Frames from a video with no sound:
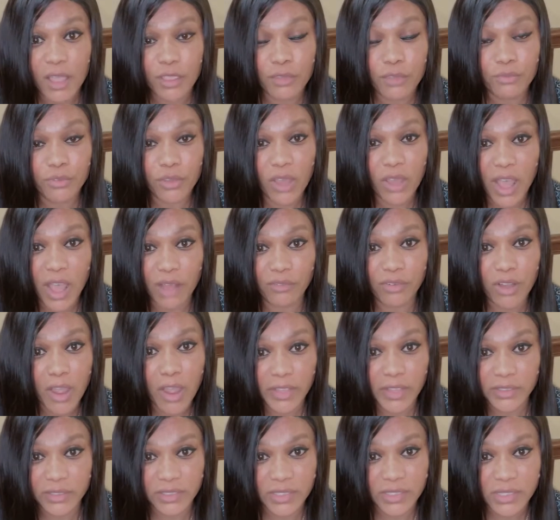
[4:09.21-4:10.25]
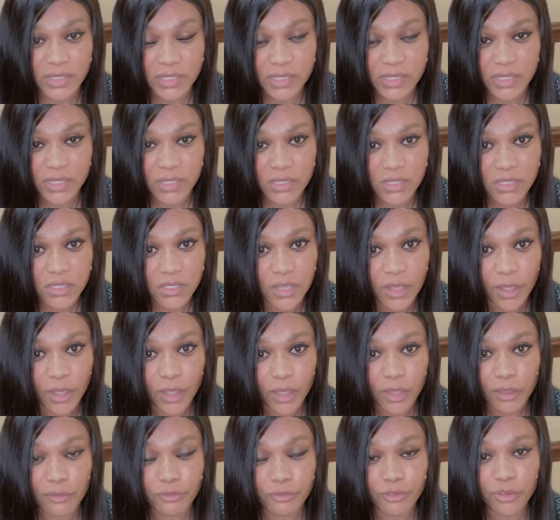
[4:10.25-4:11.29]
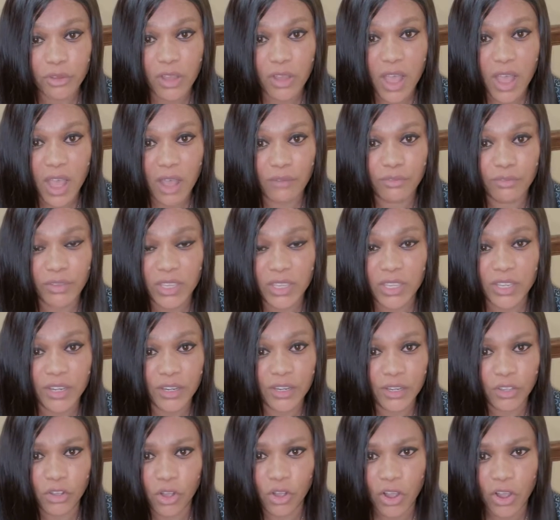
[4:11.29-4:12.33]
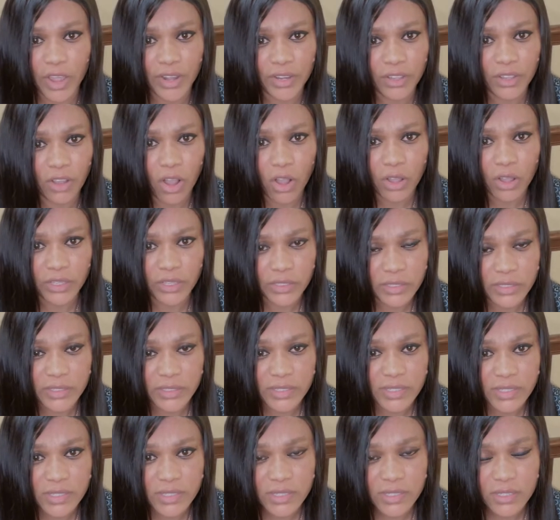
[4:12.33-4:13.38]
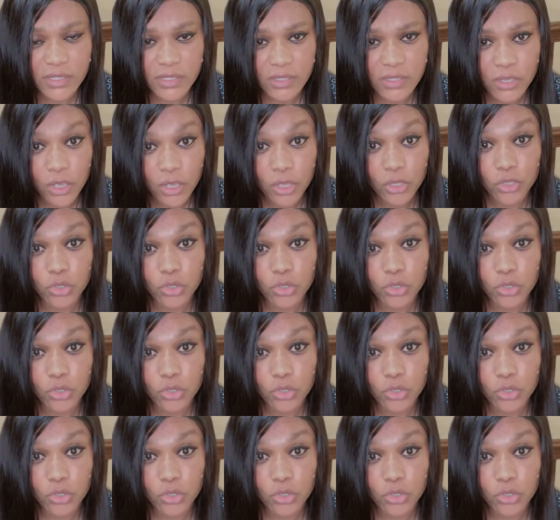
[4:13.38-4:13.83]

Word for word: if you have heart disease if you have kidney or any organ disease